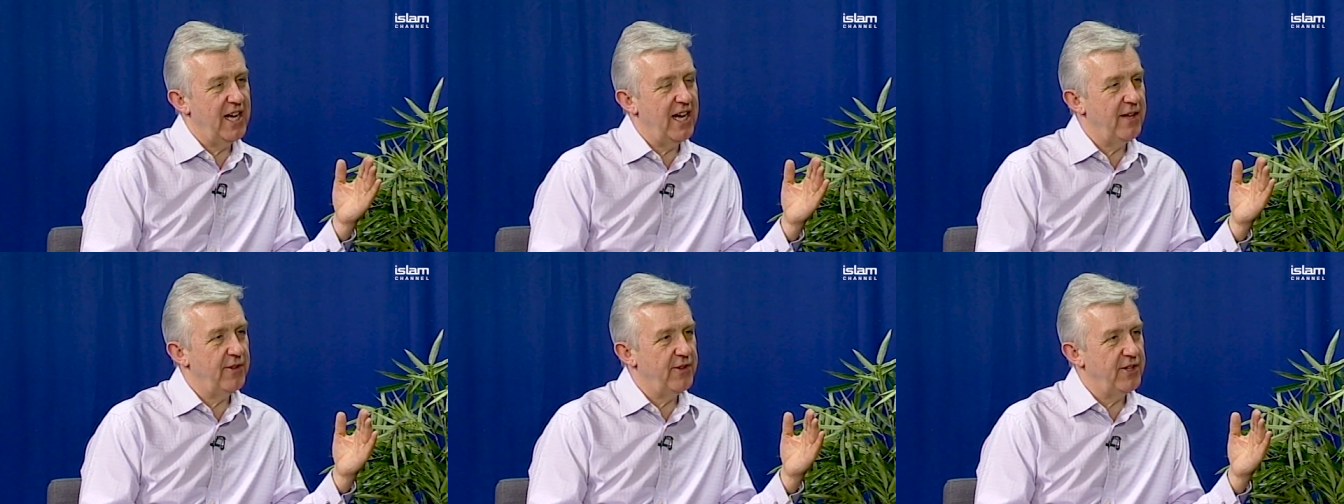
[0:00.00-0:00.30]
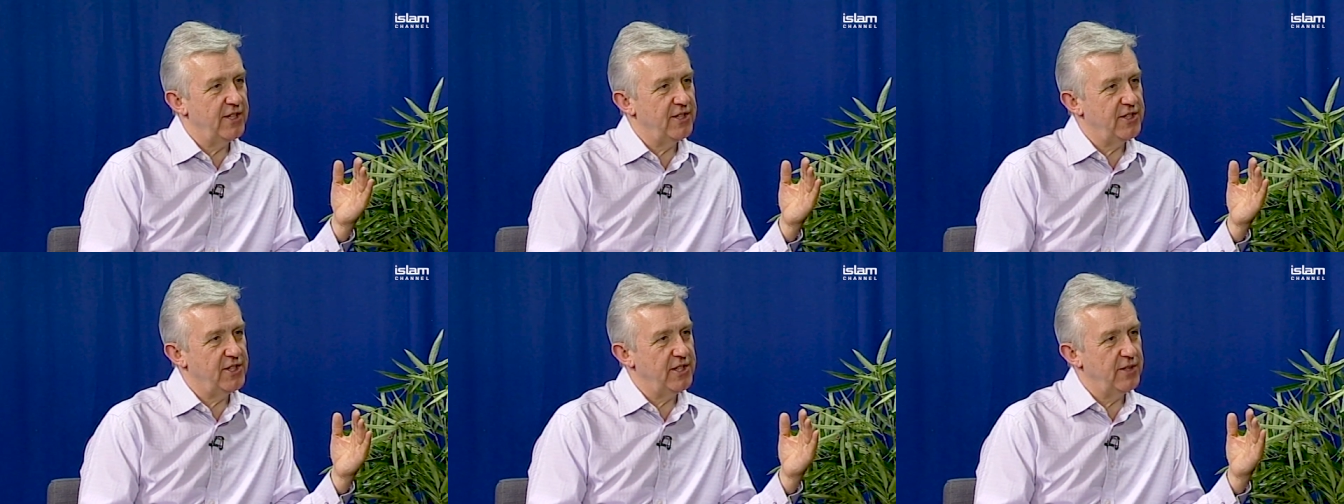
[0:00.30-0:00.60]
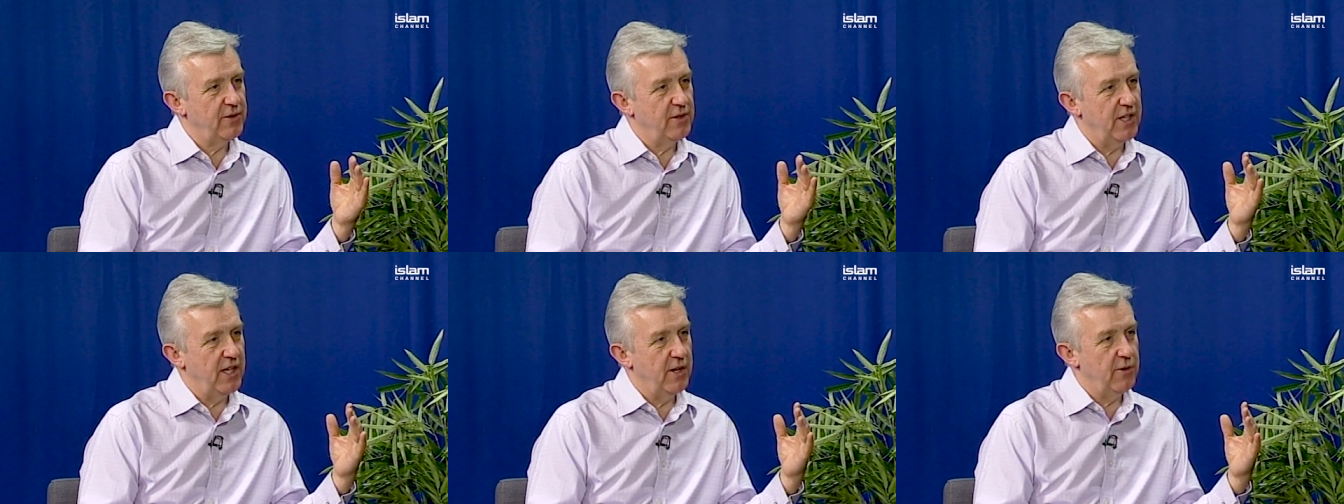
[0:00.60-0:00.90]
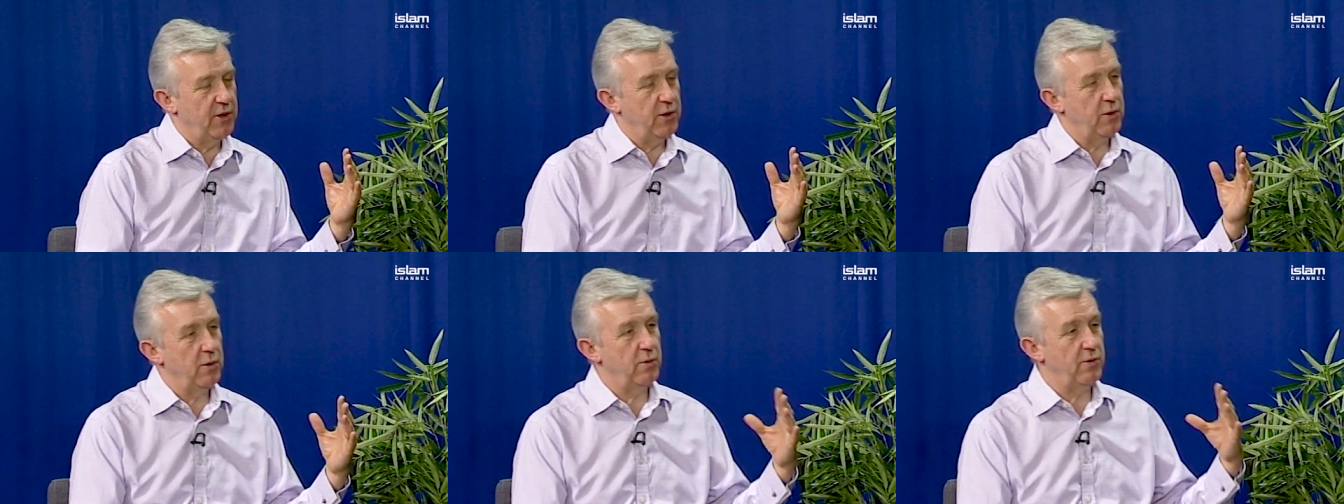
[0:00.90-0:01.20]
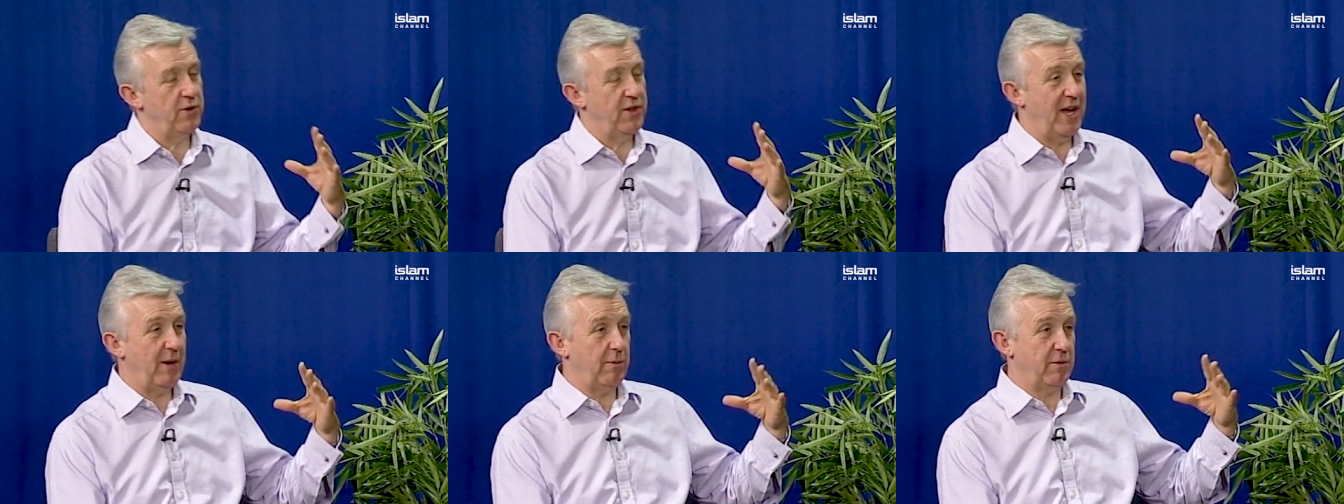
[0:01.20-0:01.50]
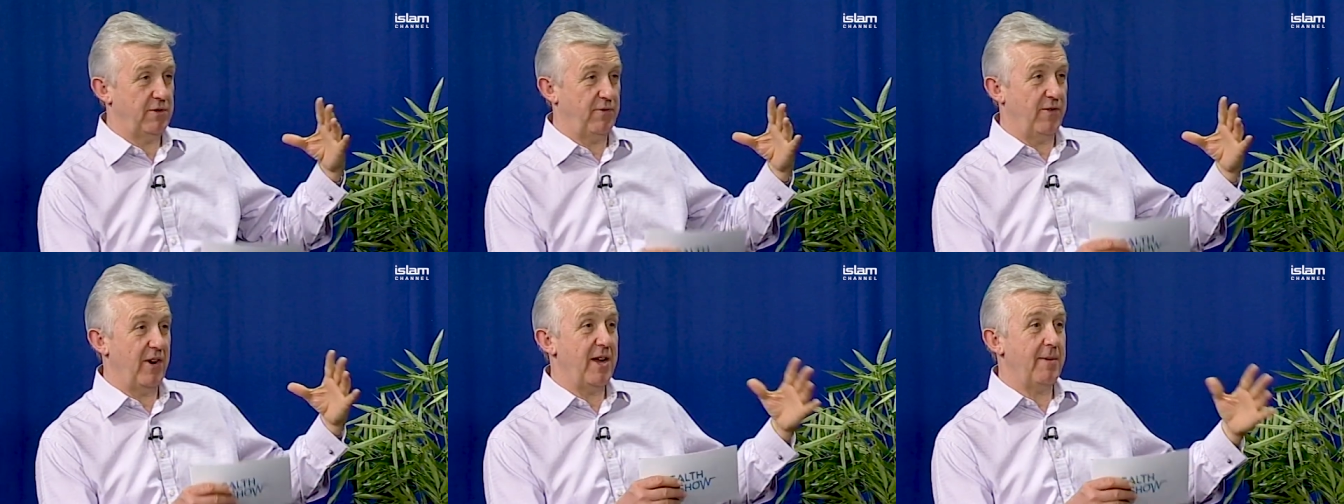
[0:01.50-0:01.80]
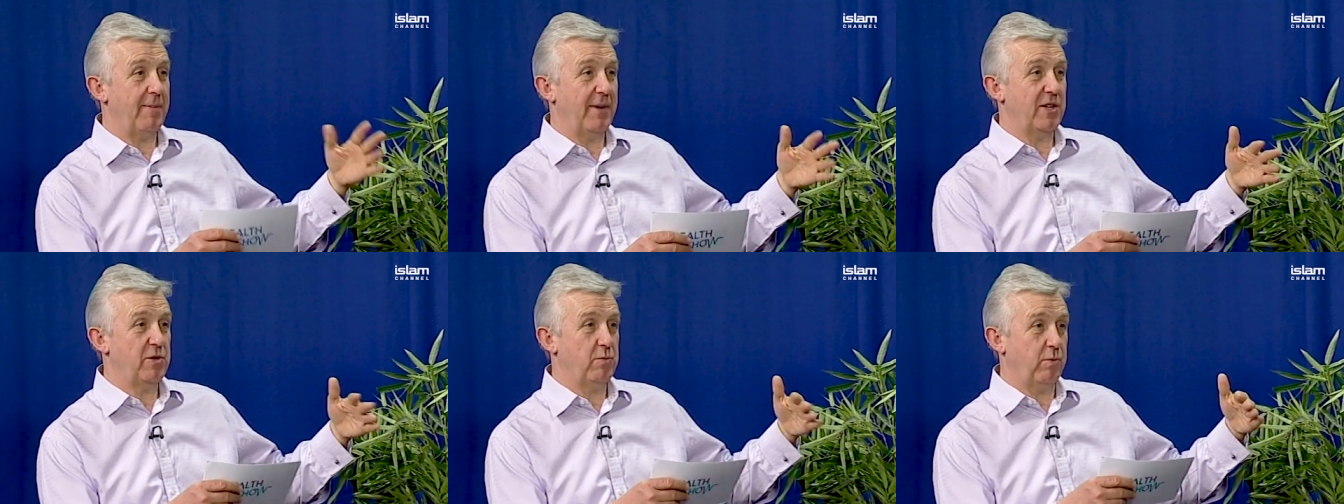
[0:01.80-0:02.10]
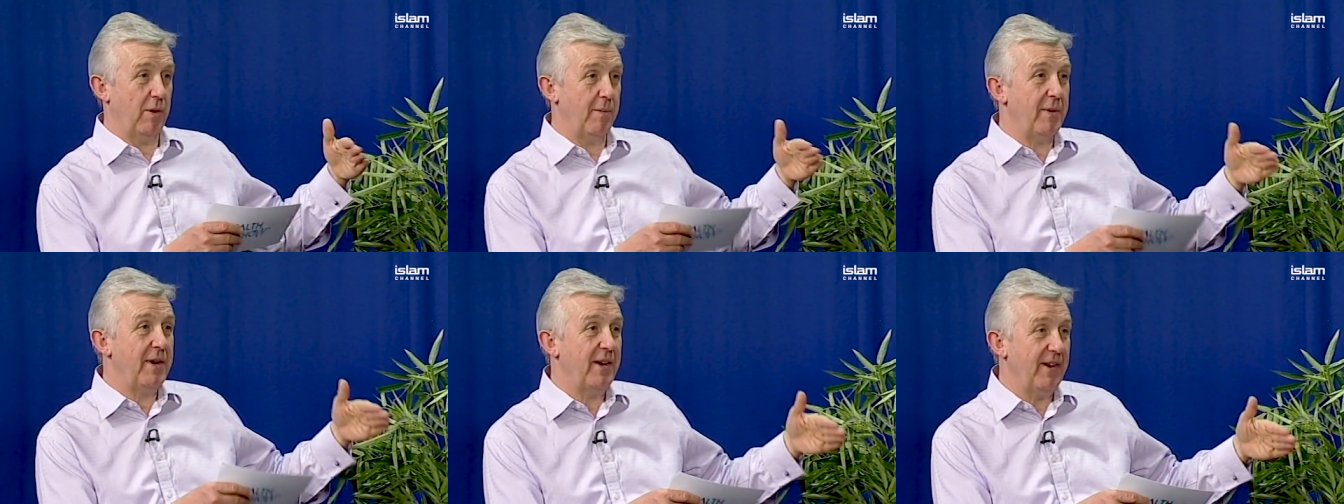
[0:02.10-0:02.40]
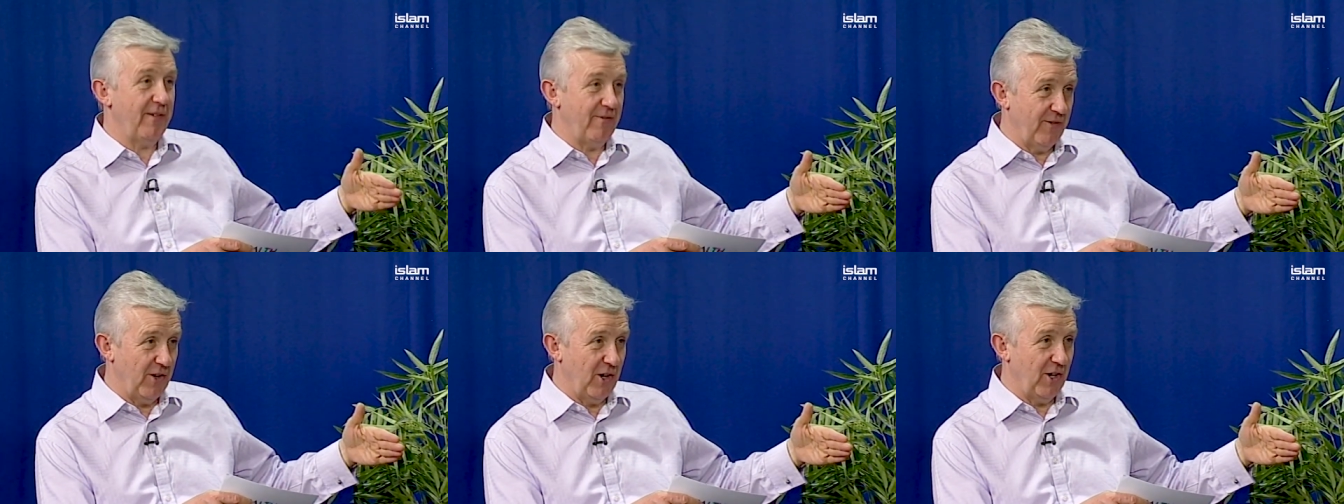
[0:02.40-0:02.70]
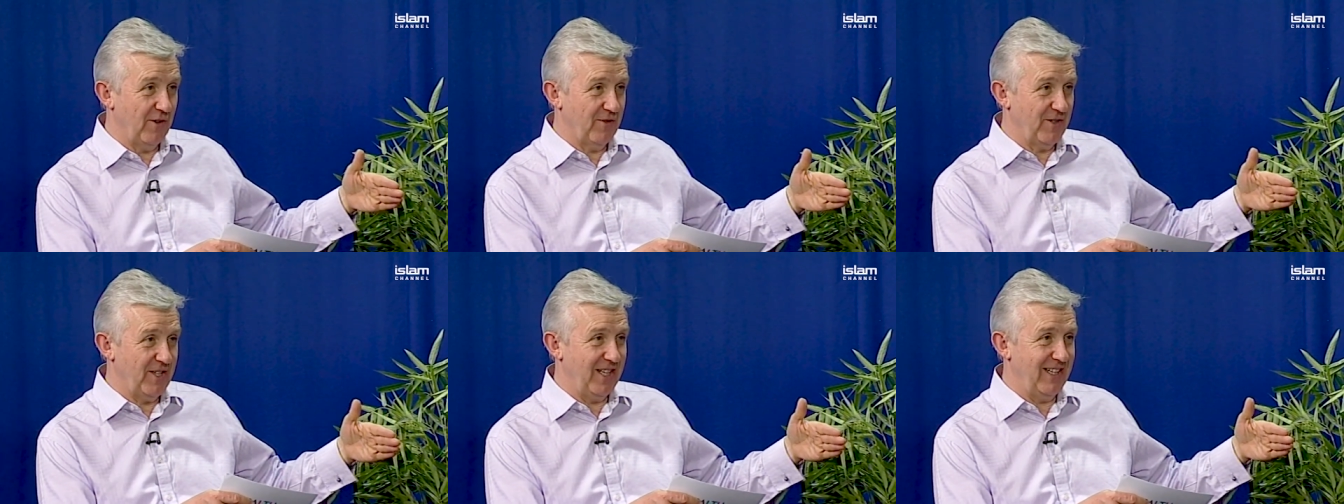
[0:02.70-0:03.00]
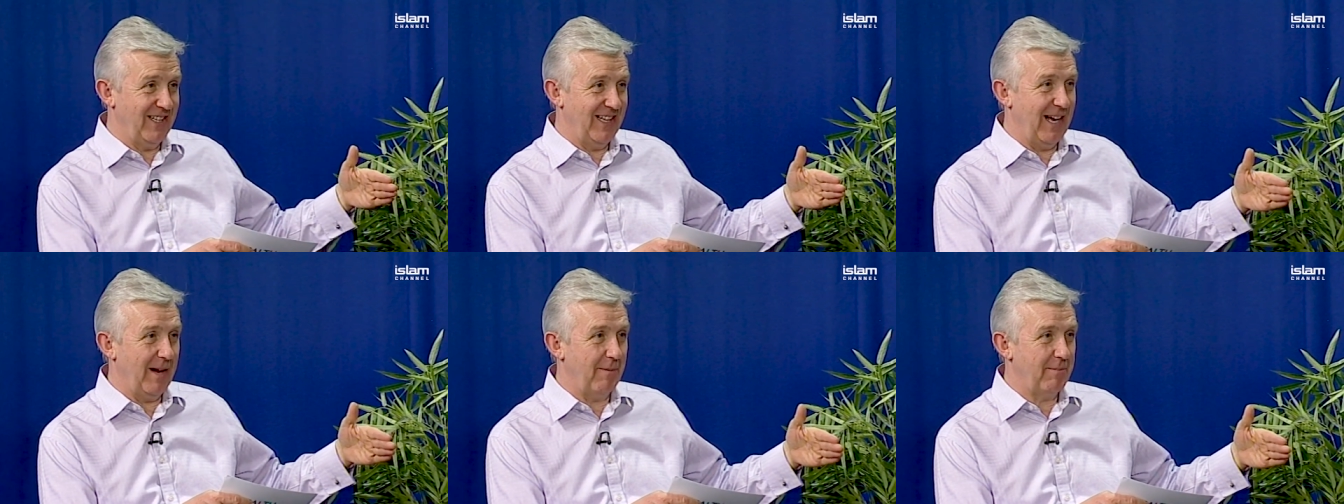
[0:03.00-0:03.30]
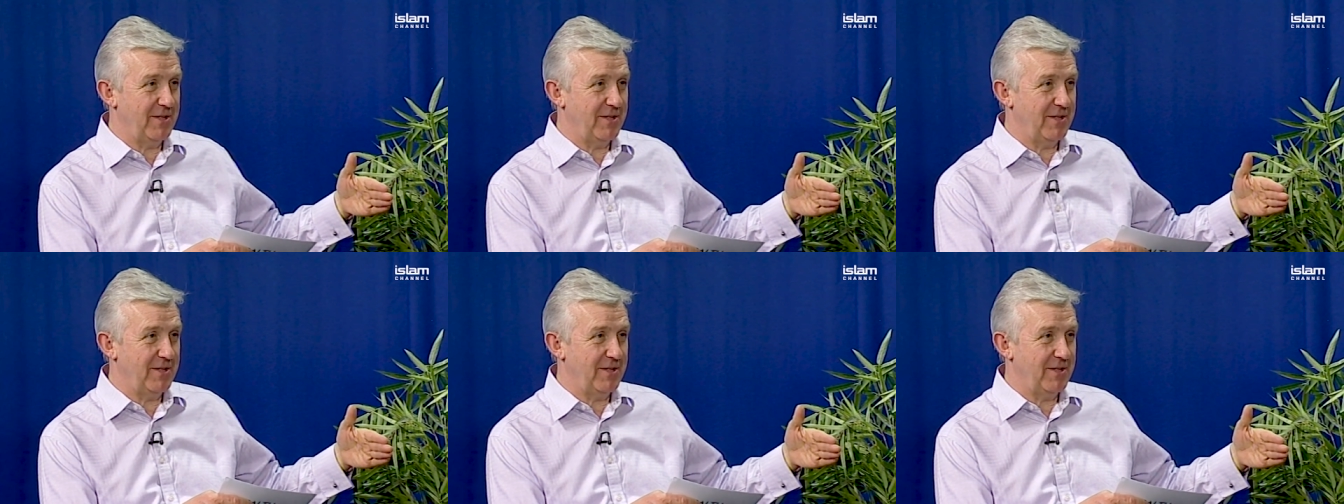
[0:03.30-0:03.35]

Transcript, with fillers: there that you know the, that was very much women involved in mm -hmm.